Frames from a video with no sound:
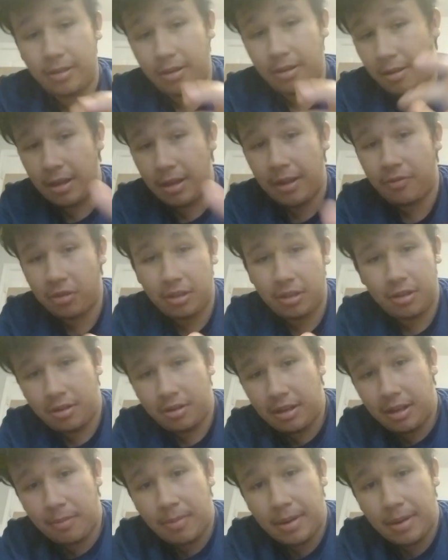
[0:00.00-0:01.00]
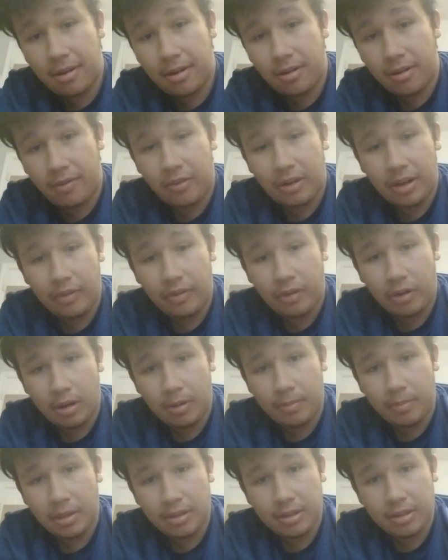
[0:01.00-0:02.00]
definitely unlike Battle of the Five
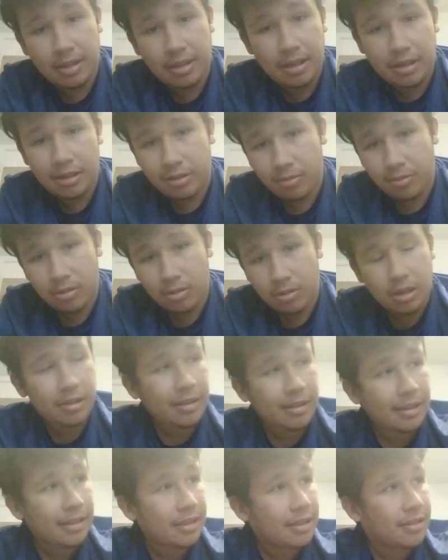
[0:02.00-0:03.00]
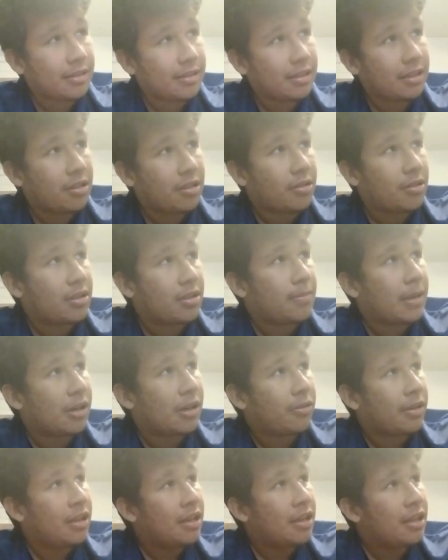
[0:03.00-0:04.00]
Armies and unlike Desolation of Smaug,
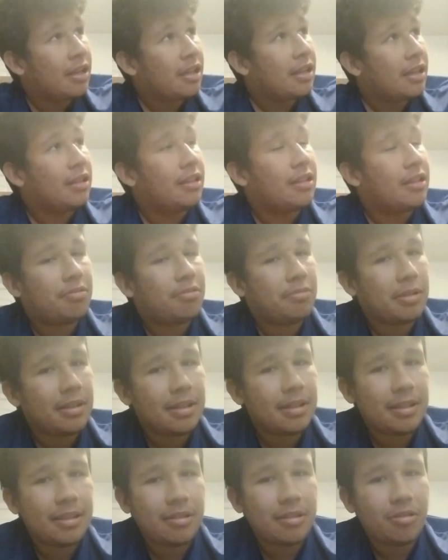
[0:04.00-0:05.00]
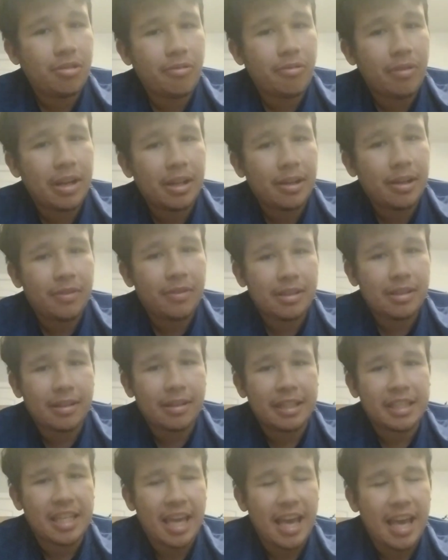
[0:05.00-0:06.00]
this one doesn't do anything to
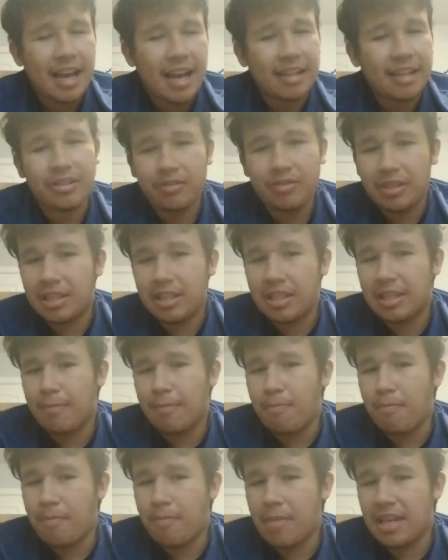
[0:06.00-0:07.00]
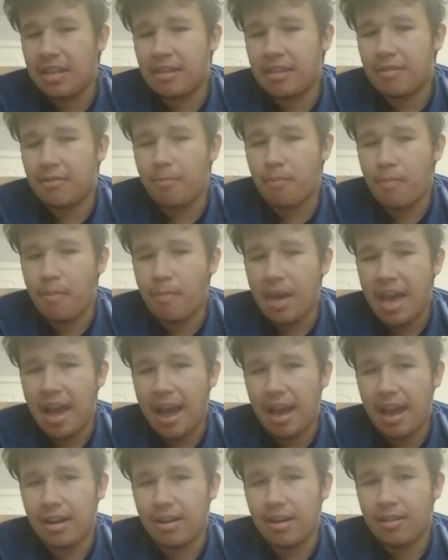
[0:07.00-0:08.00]
like actively just make you mad.
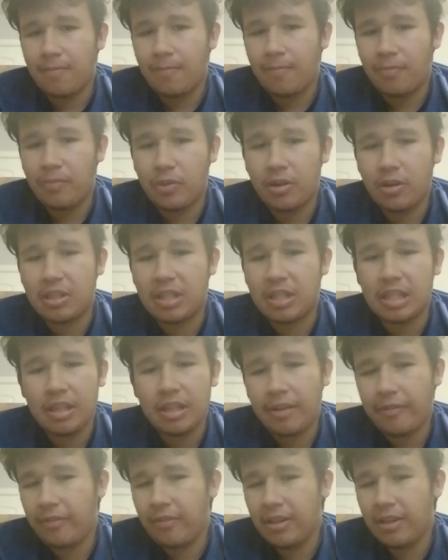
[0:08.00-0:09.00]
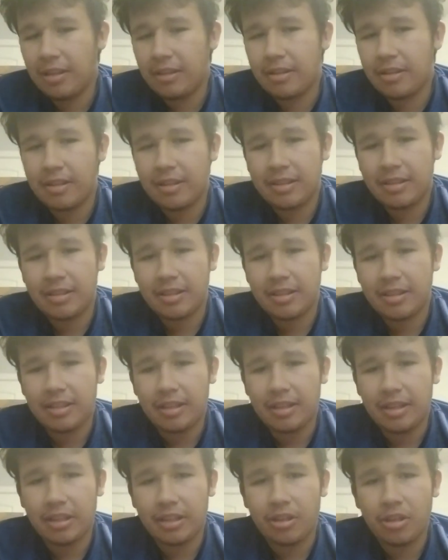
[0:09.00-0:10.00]
There's nothing that's just
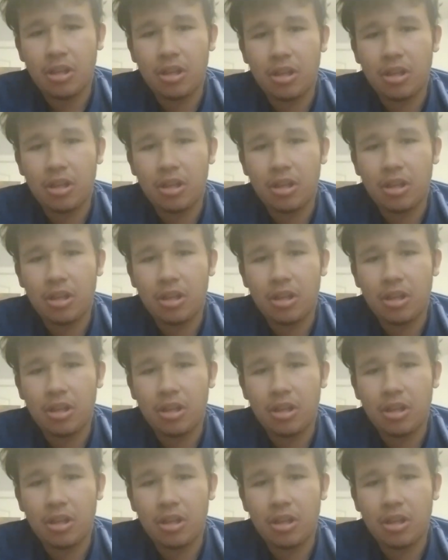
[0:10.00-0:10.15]
like,